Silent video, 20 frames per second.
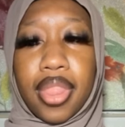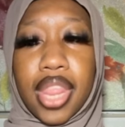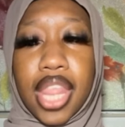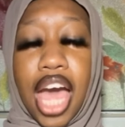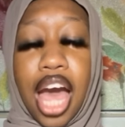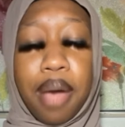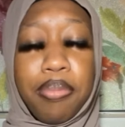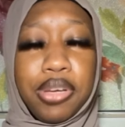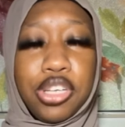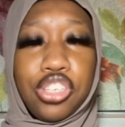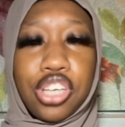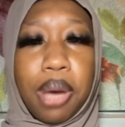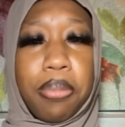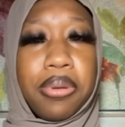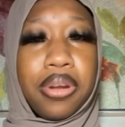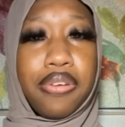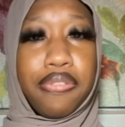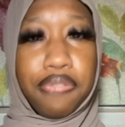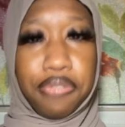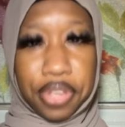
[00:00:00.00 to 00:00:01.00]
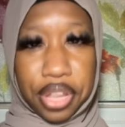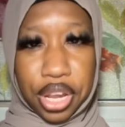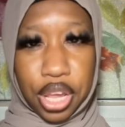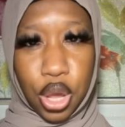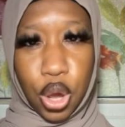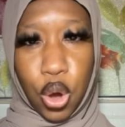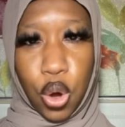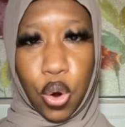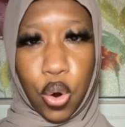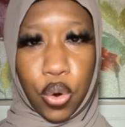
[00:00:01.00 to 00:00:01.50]
I'll be dropping a
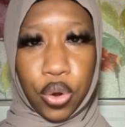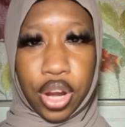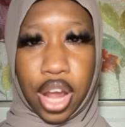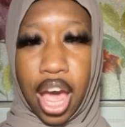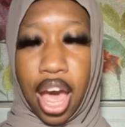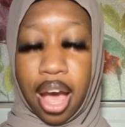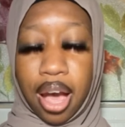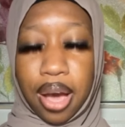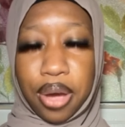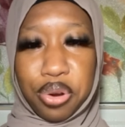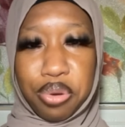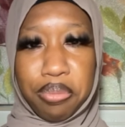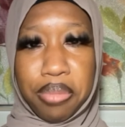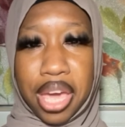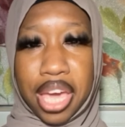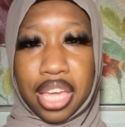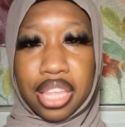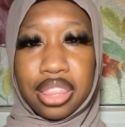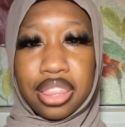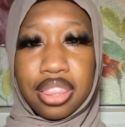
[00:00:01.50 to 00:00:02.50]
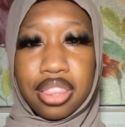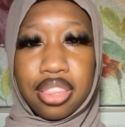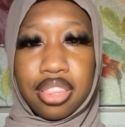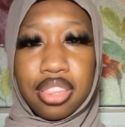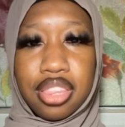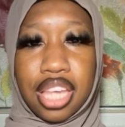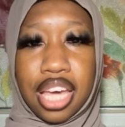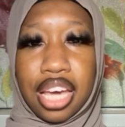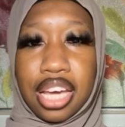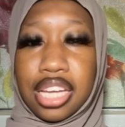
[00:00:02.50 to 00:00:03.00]
video on how to make
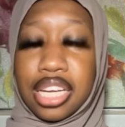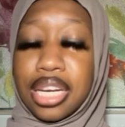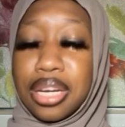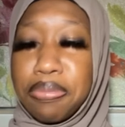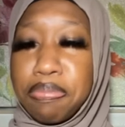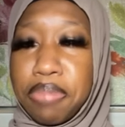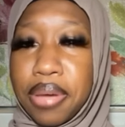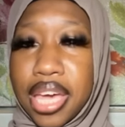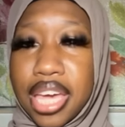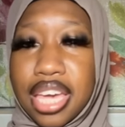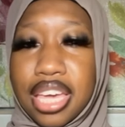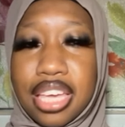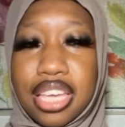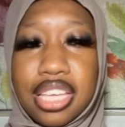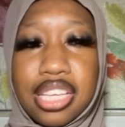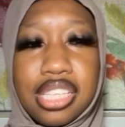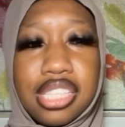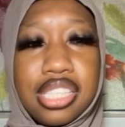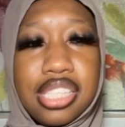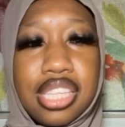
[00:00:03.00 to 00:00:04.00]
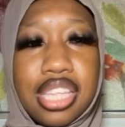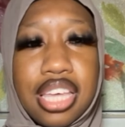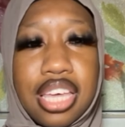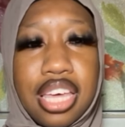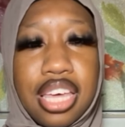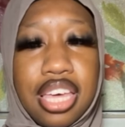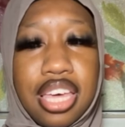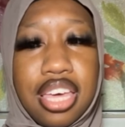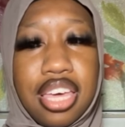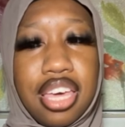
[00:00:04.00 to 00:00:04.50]
the henna paste
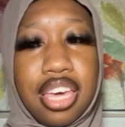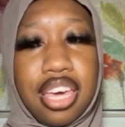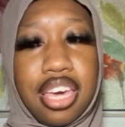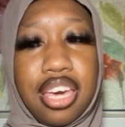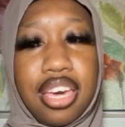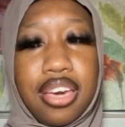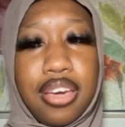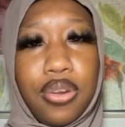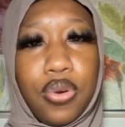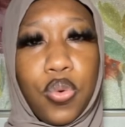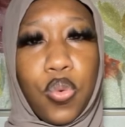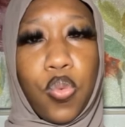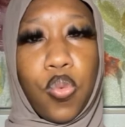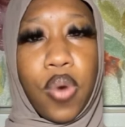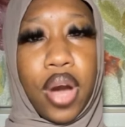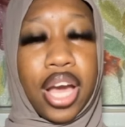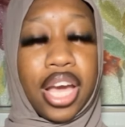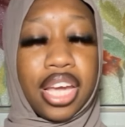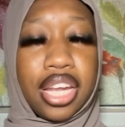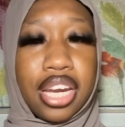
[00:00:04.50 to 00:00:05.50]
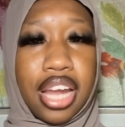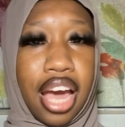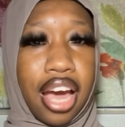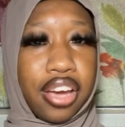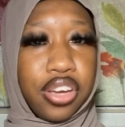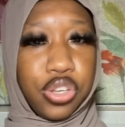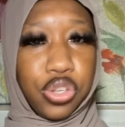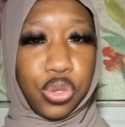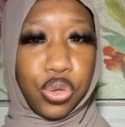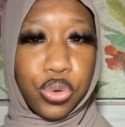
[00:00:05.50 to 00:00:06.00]
and what henna I
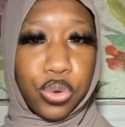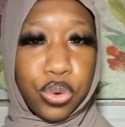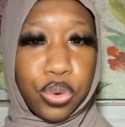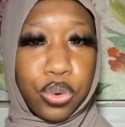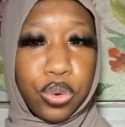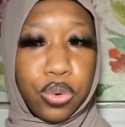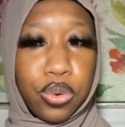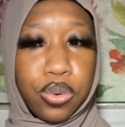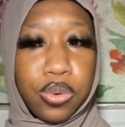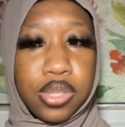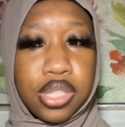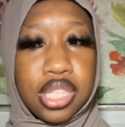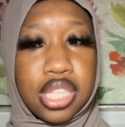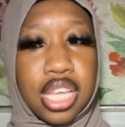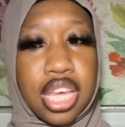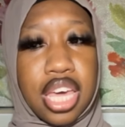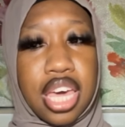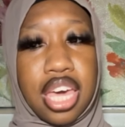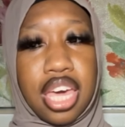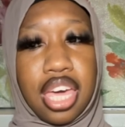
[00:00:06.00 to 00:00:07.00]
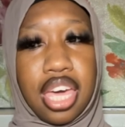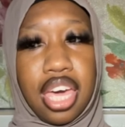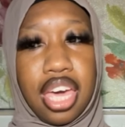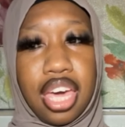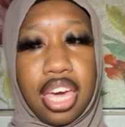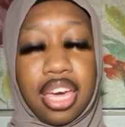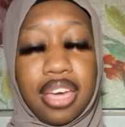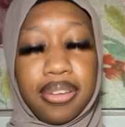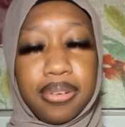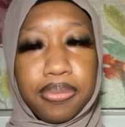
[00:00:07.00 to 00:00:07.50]
use
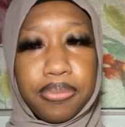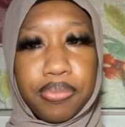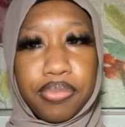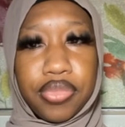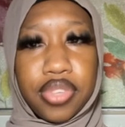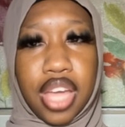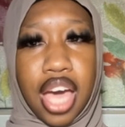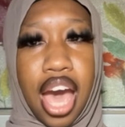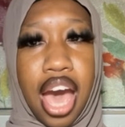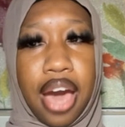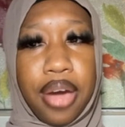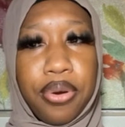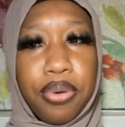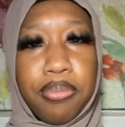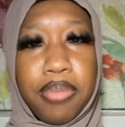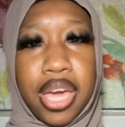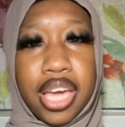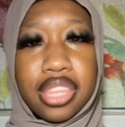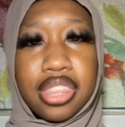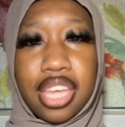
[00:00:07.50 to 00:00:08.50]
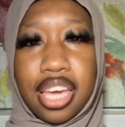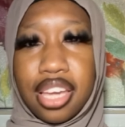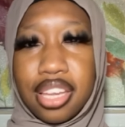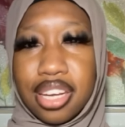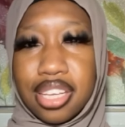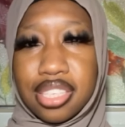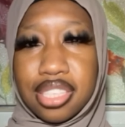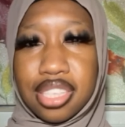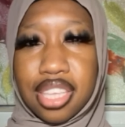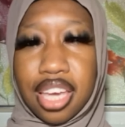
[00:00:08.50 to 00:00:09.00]
and how to make the
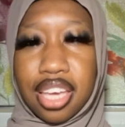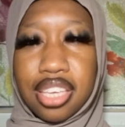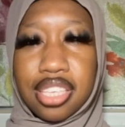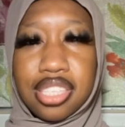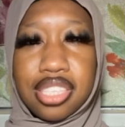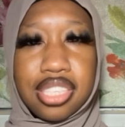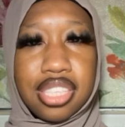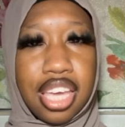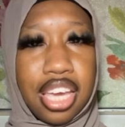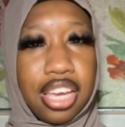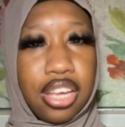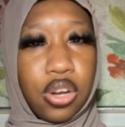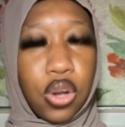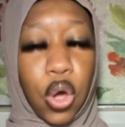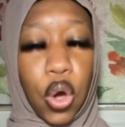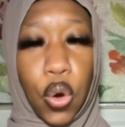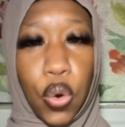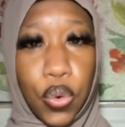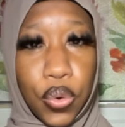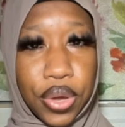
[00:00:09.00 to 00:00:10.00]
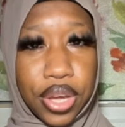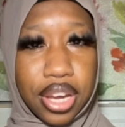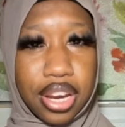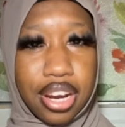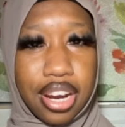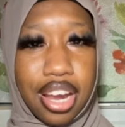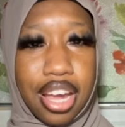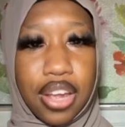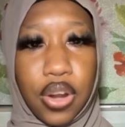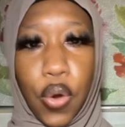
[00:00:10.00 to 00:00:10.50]
henna stain stay longer
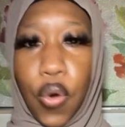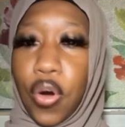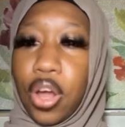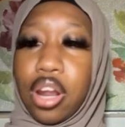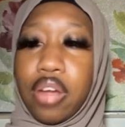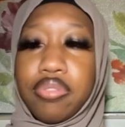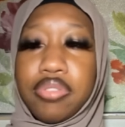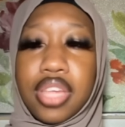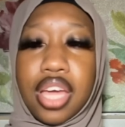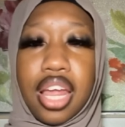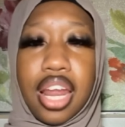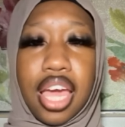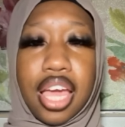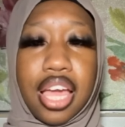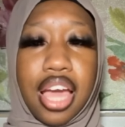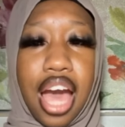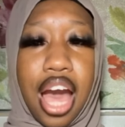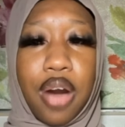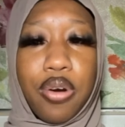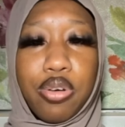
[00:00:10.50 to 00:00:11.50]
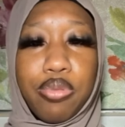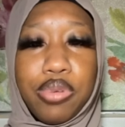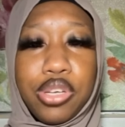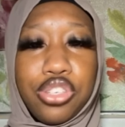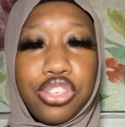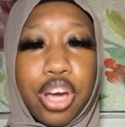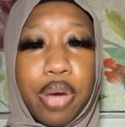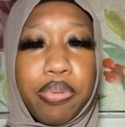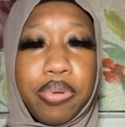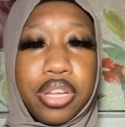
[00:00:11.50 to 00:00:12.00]
and all of that. Like, I will be
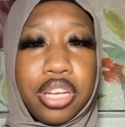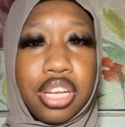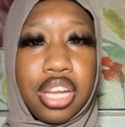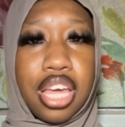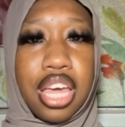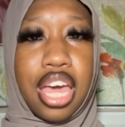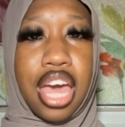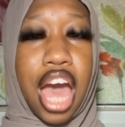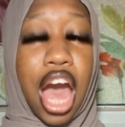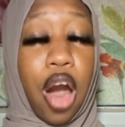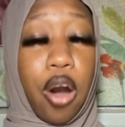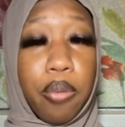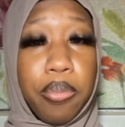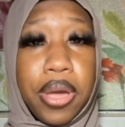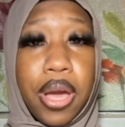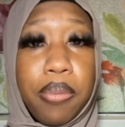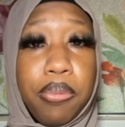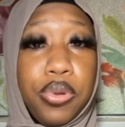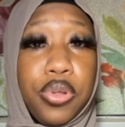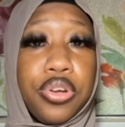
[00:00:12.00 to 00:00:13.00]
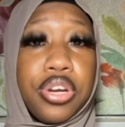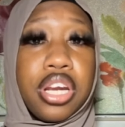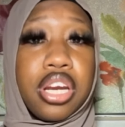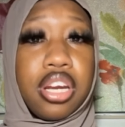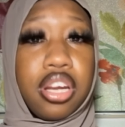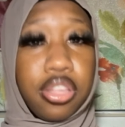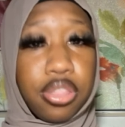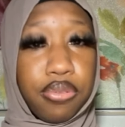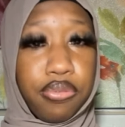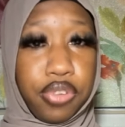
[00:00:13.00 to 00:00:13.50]
dropping, I will be uploading
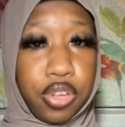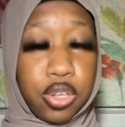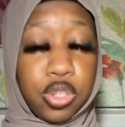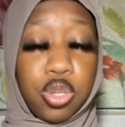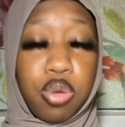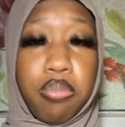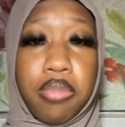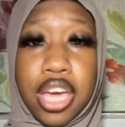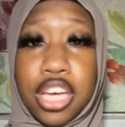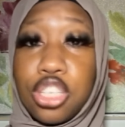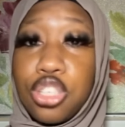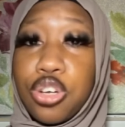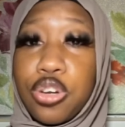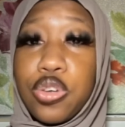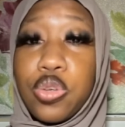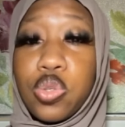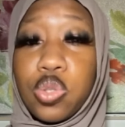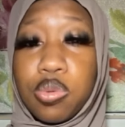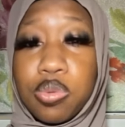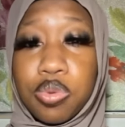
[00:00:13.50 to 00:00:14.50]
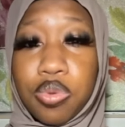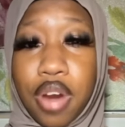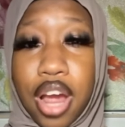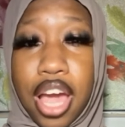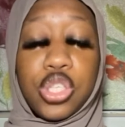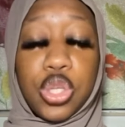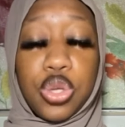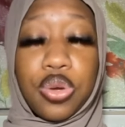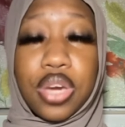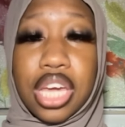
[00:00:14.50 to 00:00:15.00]
another video, so make sure you subscribe
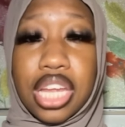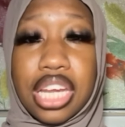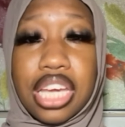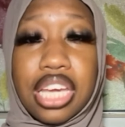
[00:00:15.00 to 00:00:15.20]
so you can